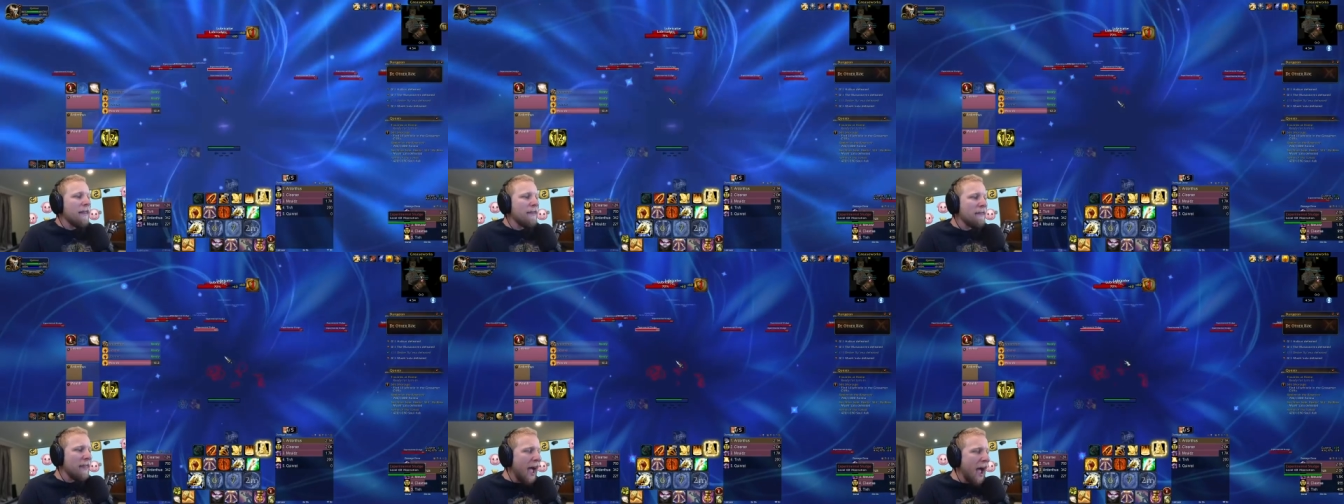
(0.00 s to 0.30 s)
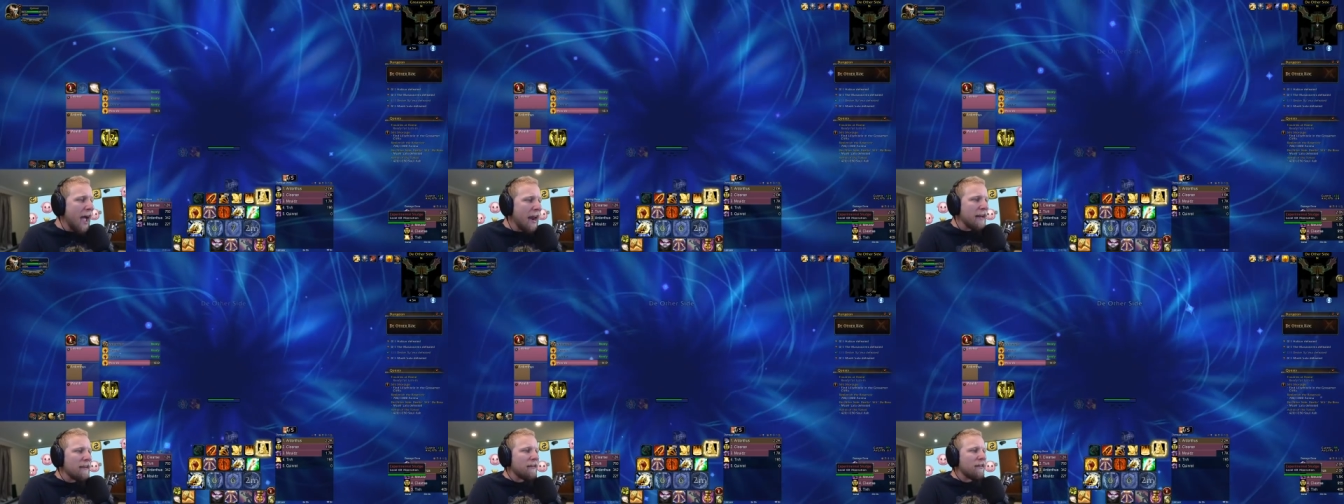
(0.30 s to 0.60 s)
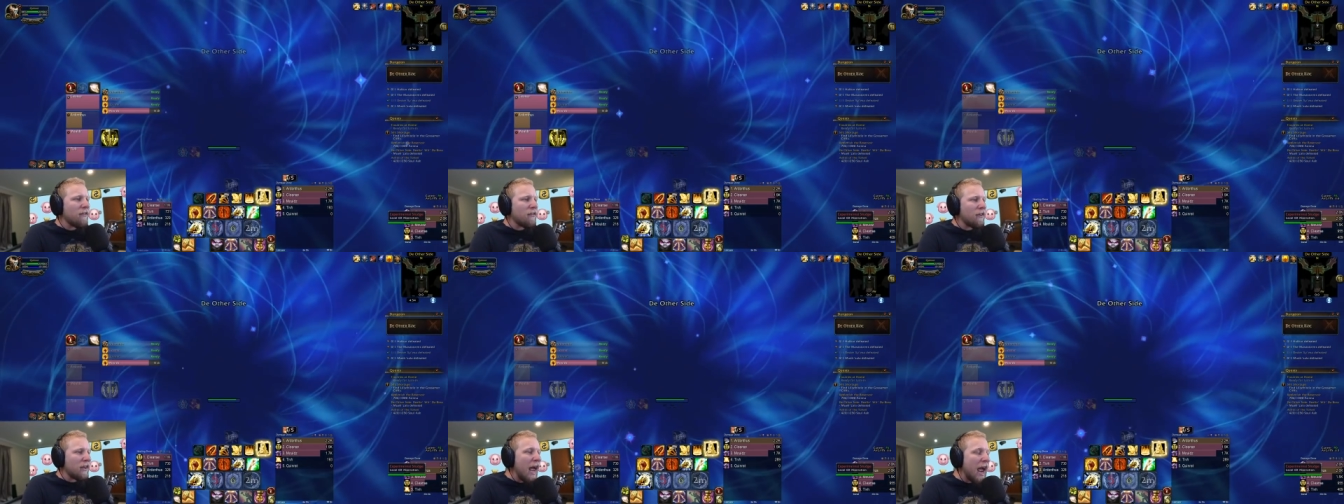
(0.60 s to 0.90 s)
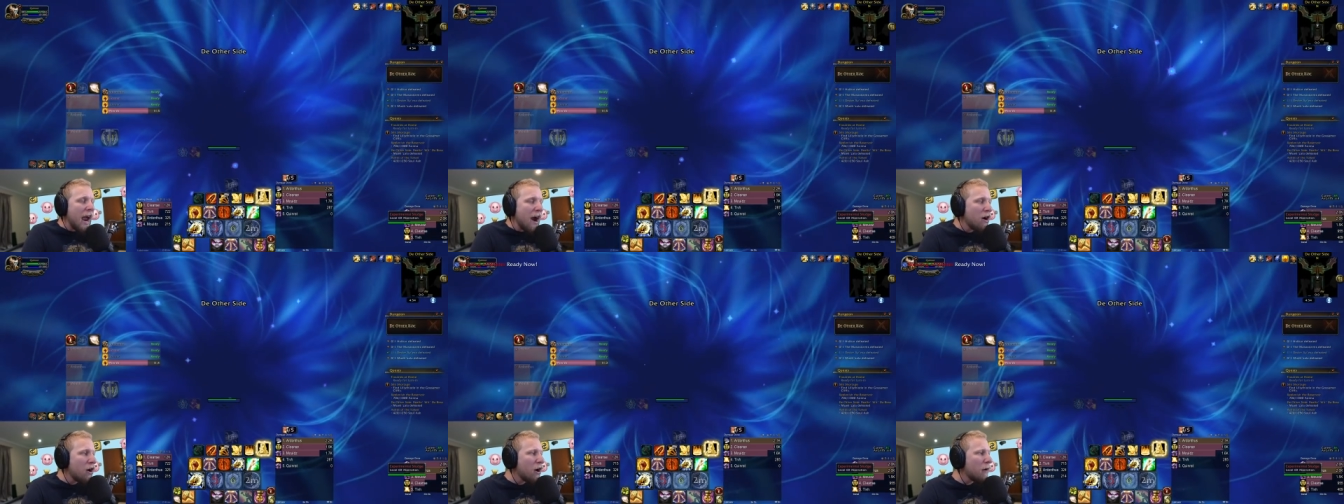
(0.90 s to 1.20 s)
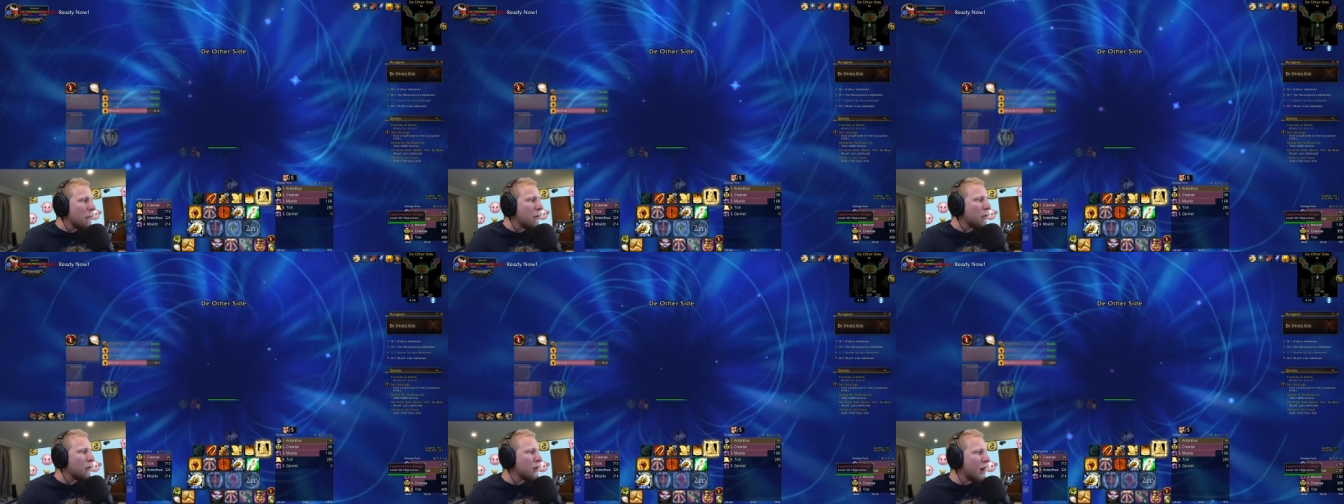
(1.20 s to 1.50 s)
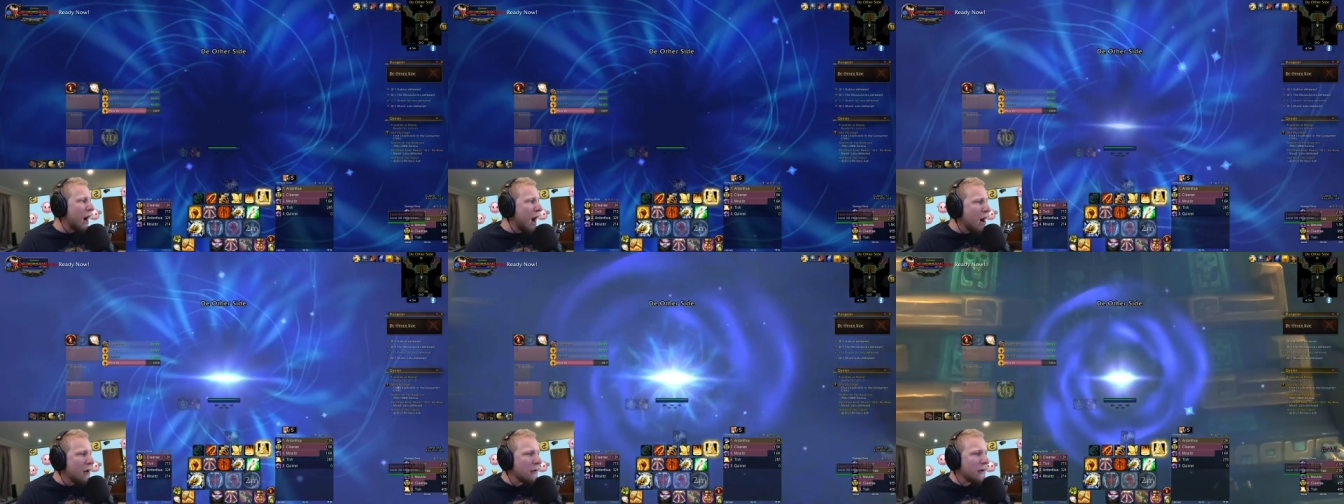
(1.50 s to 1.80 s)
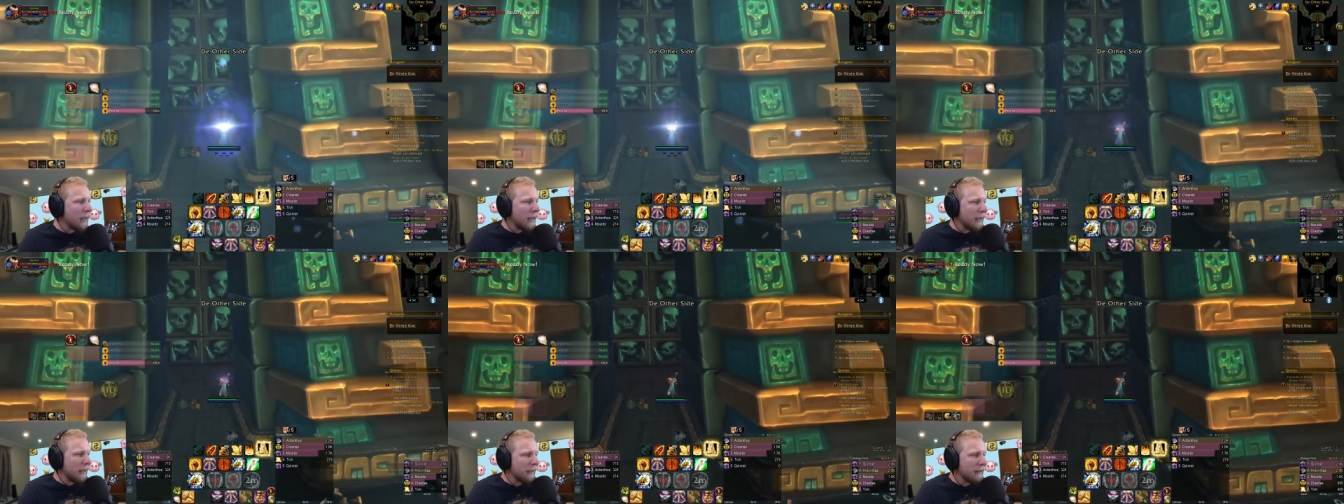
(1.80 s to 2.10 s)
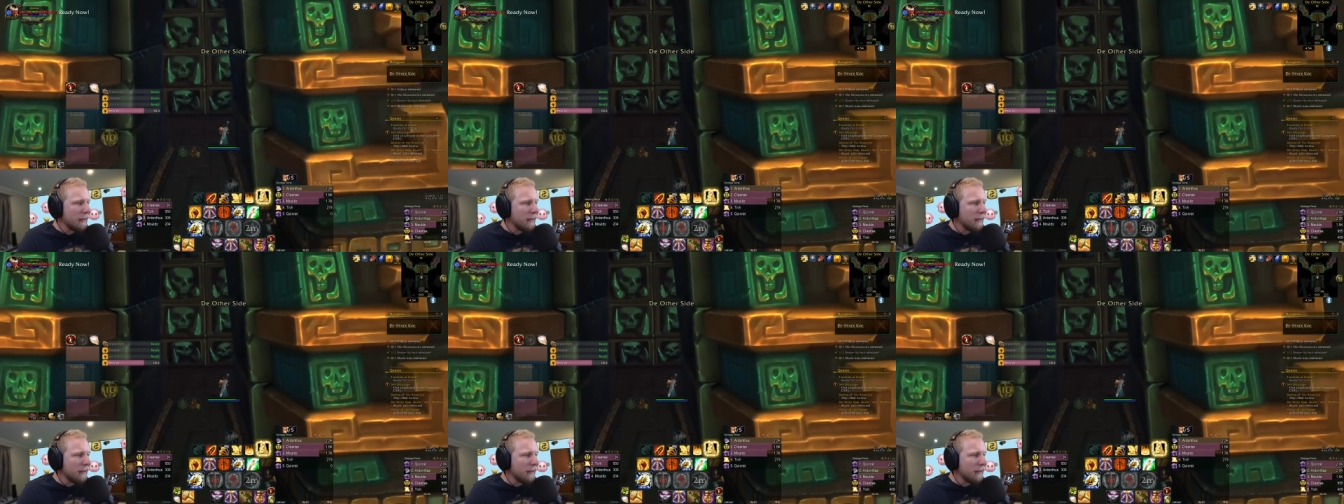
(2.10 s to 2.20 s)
That is terrible coding.